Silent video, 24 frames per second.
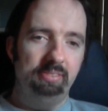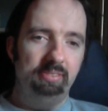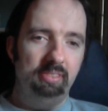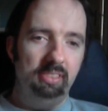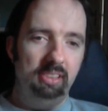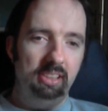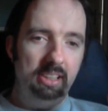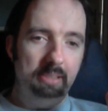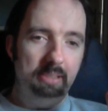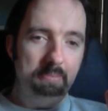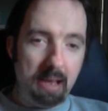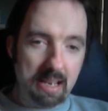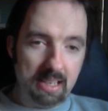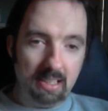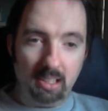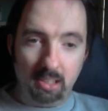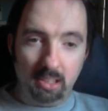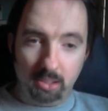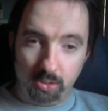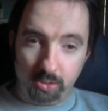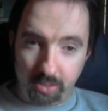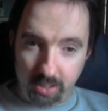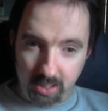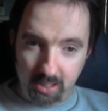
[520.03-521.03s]
The
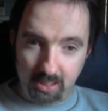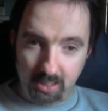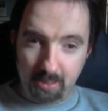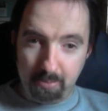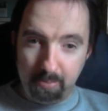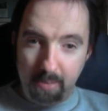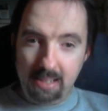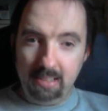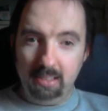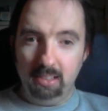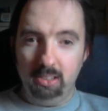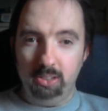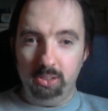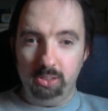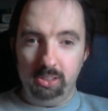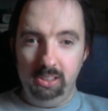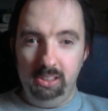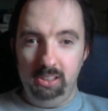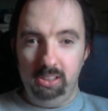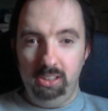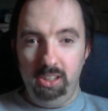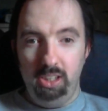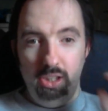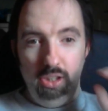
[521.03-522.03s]
Mandalorian. The
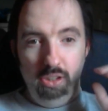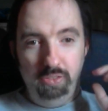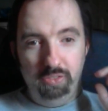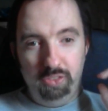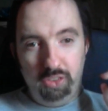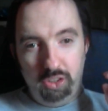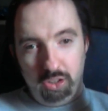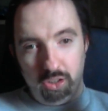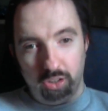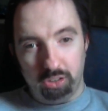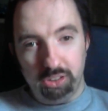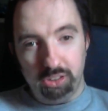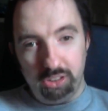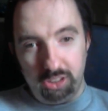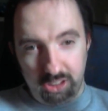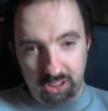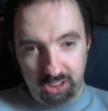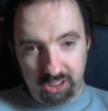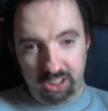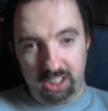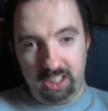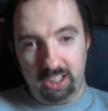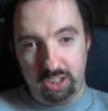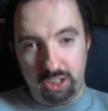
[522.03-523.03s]
Mandalorian, you've got to
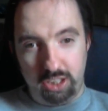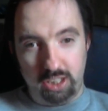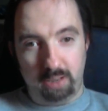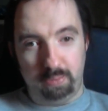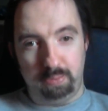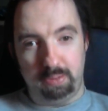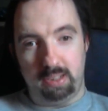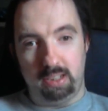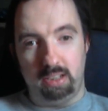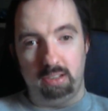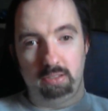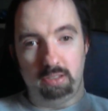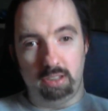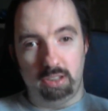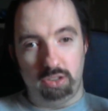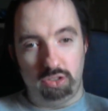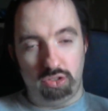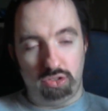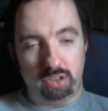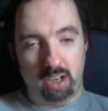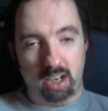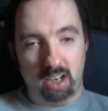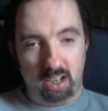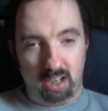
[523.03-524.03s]
see each episode
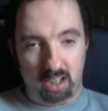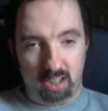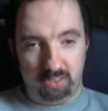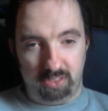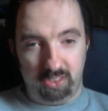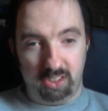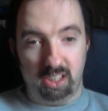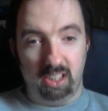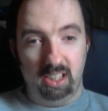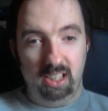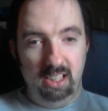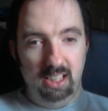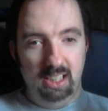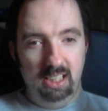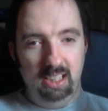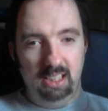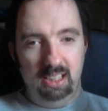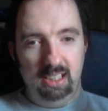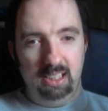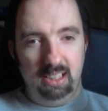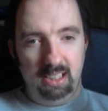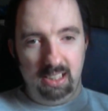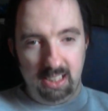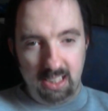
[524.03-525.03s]
straight after.
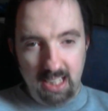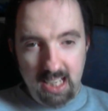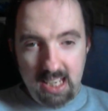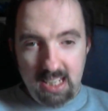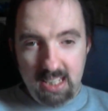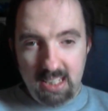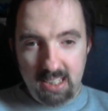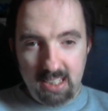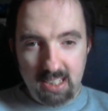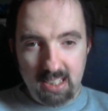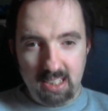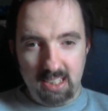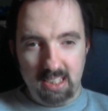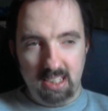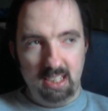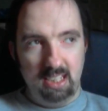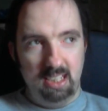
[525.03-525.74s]
This